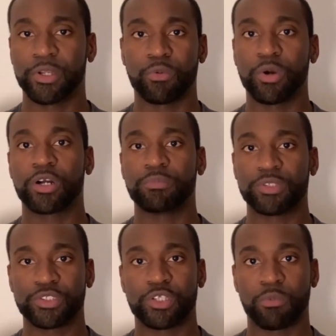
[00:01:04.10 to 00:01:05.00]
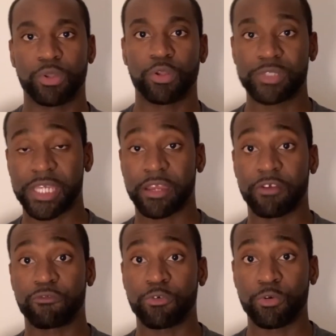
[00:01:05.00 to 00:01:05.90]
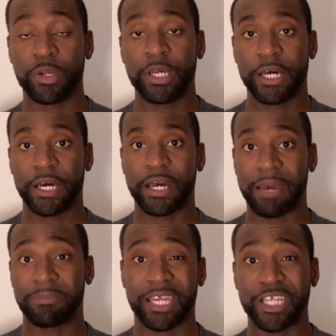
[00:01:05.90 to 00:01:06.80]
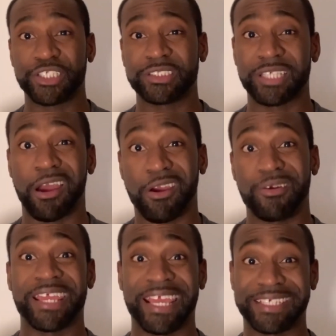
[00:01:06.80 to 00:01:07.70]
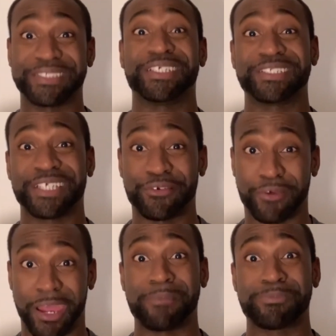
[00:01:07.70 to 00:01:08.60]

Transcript: welcome to start with lowest hanging fruit applications that already exist in your app